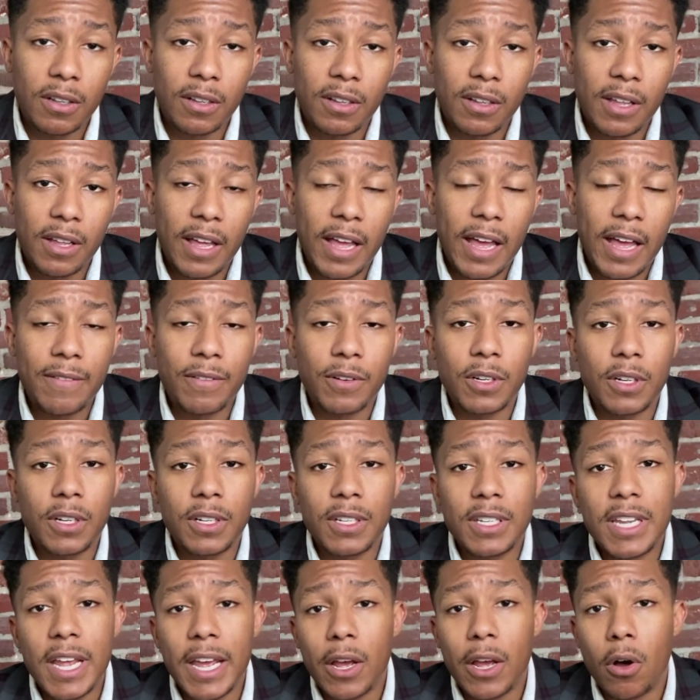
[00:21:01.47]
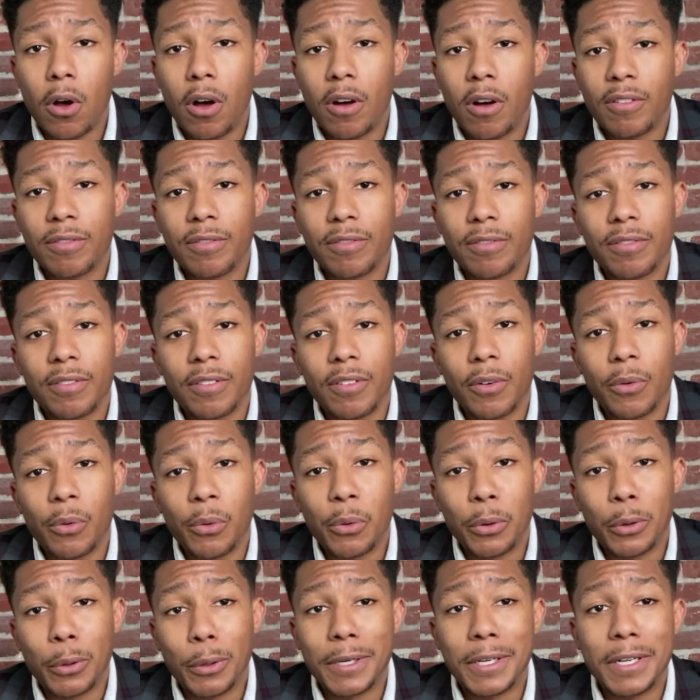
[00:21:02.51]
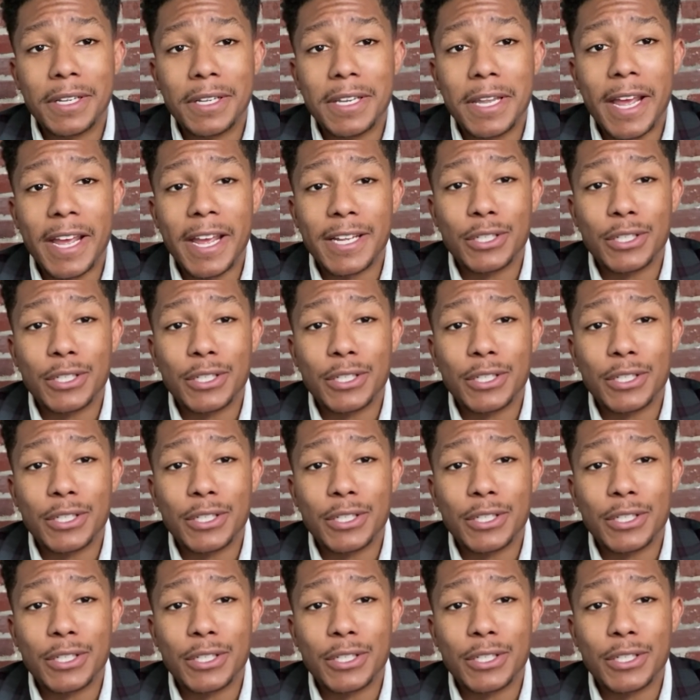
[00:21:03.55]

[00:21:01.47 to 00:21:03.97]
Have a good day off, or a good day in